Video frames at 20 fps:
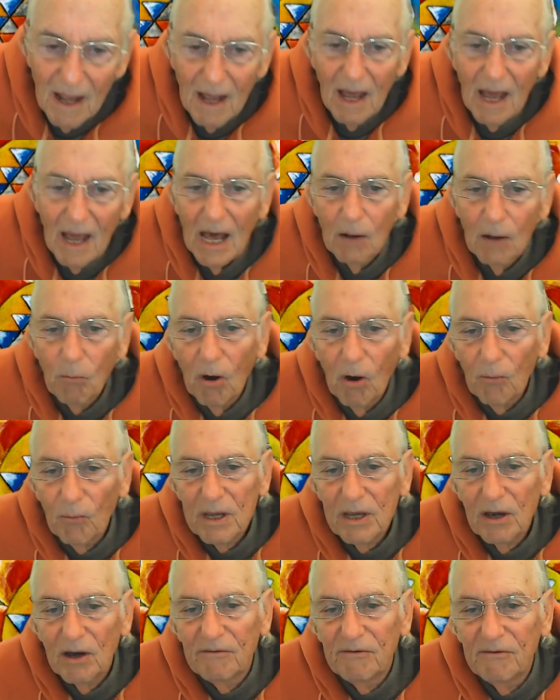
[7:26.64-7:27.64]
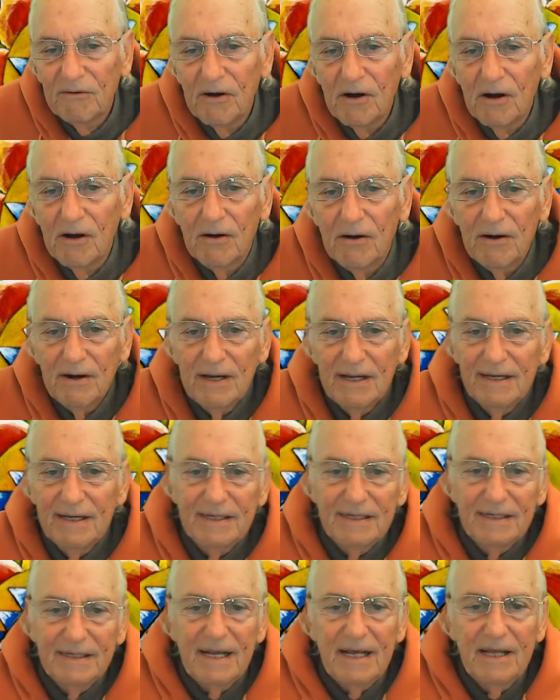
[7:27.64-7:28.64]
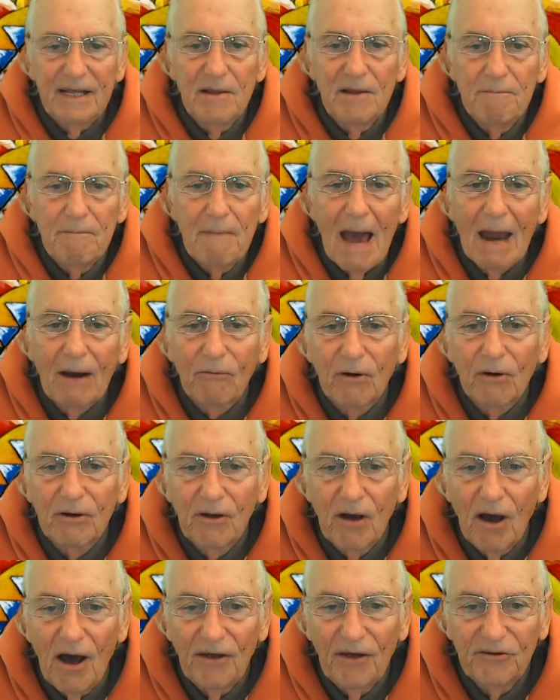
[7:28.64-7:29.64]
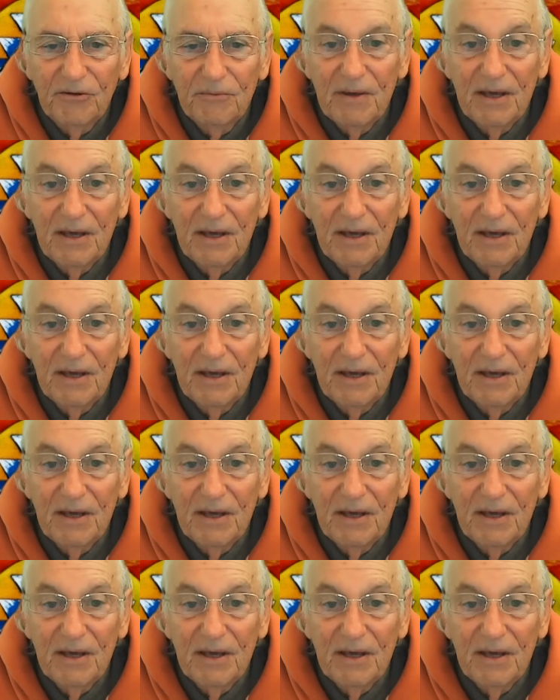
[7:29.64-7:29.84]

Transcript: And what we aver is, in the macrocosm,